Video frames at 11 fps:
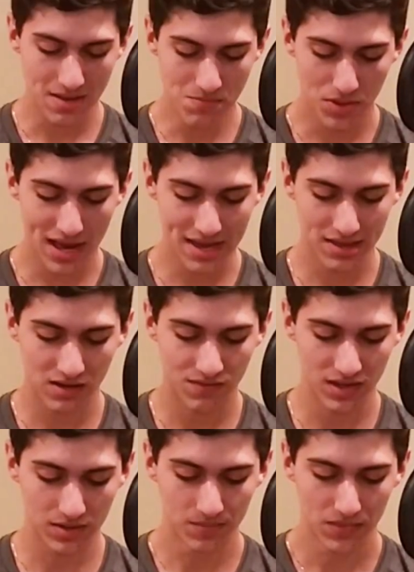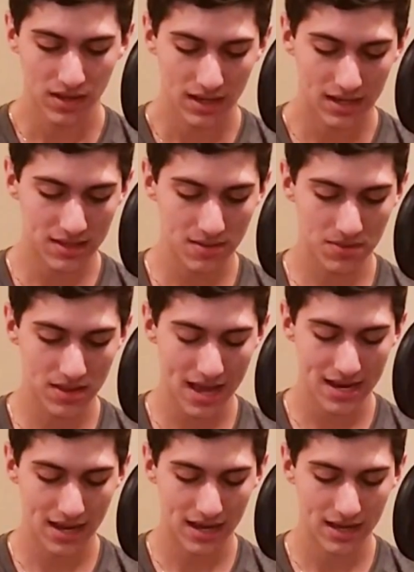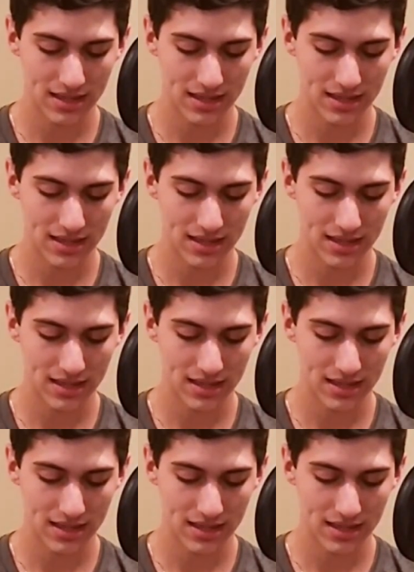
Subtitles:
same plastic feel. It seems that